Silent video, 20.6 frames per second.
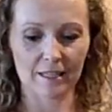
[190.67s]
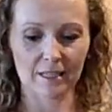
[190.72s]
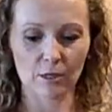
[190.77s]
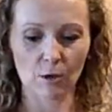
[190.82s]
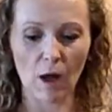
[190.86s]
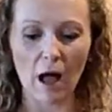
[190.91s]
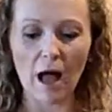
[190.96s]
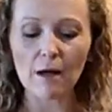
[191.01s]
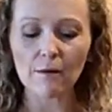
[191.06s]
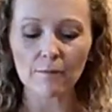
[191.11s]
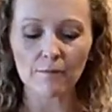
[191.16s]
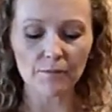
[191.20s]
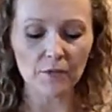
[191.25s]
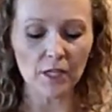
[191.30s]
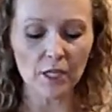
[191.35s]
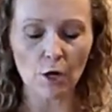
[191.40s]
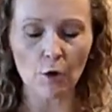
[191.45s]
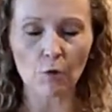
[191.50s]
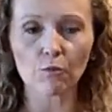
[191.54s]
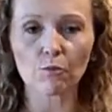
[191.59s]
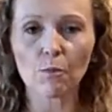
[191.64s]
So I, you
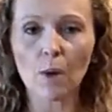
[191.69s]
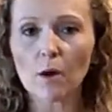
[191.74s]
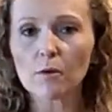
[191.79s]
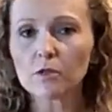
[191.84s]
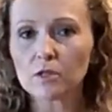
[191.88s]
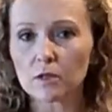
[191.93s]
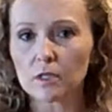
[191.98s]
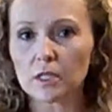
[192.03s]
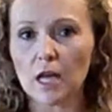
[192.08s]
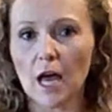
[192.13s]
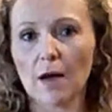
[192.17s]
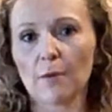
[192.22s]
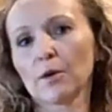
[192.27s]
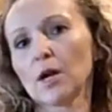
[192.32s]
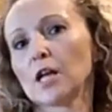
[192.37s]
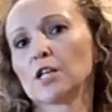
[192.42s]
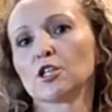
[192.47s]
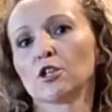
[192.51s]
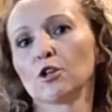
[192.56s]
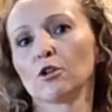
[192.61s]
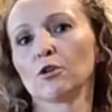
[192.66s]
know, most of the time when
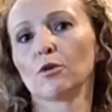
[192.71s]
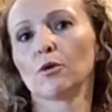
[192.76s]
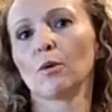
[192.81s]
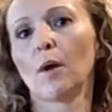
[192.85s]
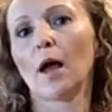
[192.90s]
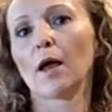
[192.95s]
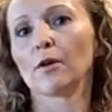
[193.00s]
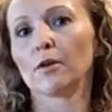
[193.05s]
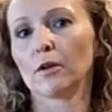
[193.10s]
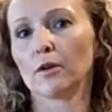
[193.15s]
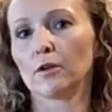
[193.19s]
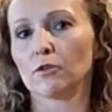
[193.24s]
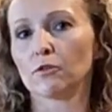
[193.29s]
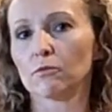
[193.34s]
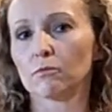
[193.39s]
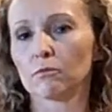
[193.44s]
I do a